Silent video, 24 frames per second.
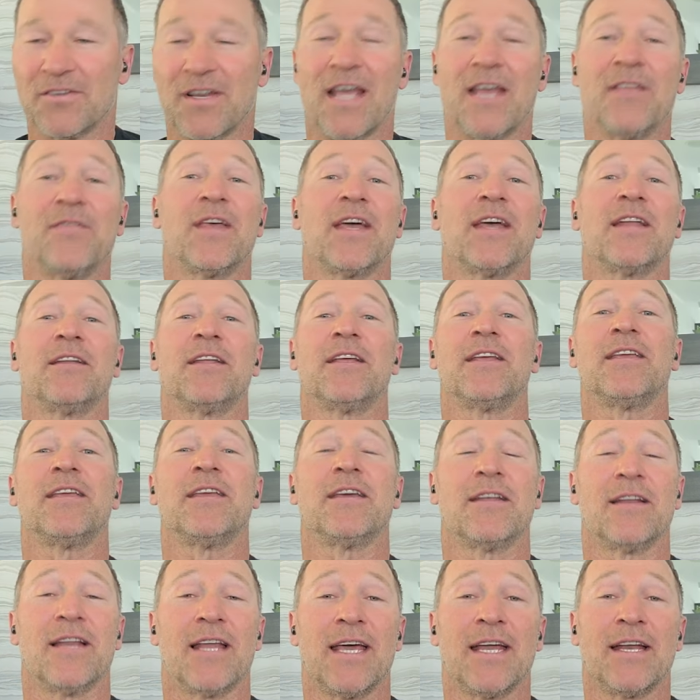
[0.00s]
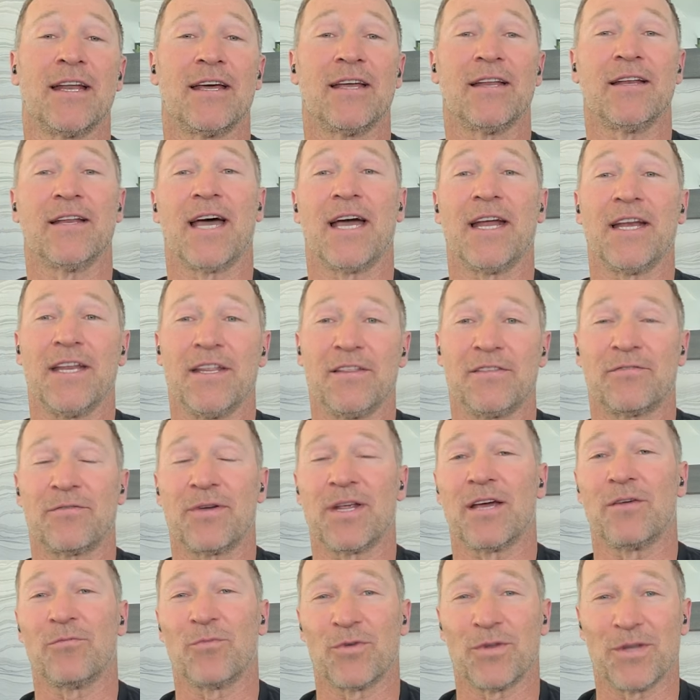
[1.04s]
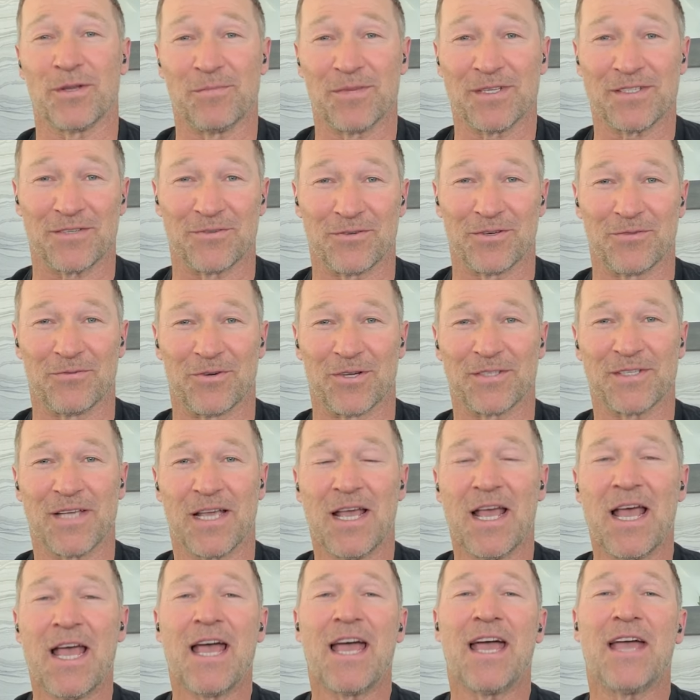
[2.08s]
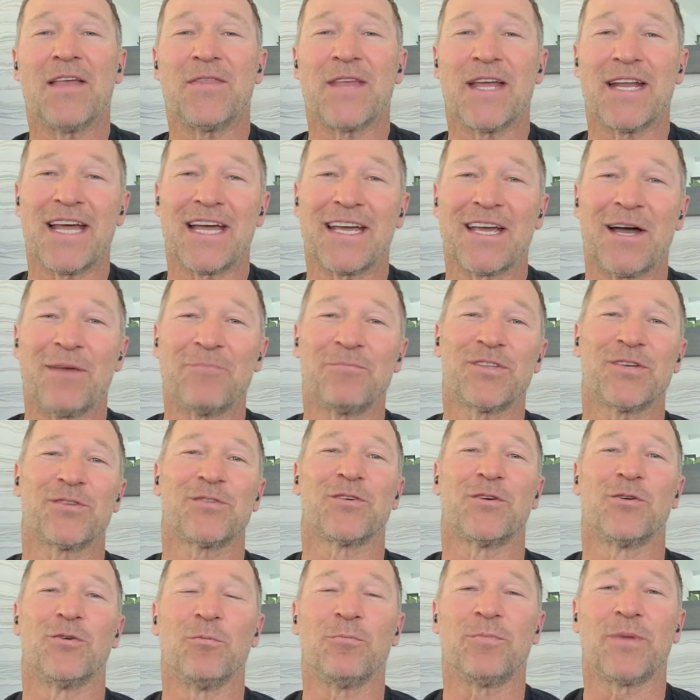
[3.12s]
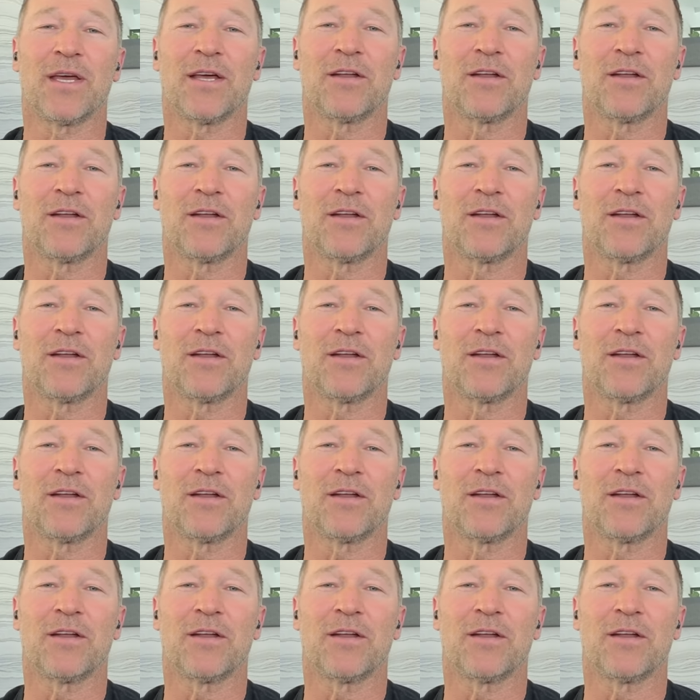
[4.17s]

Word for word: division. And then a year later in 93, I won the Miss Universe. And then I got to the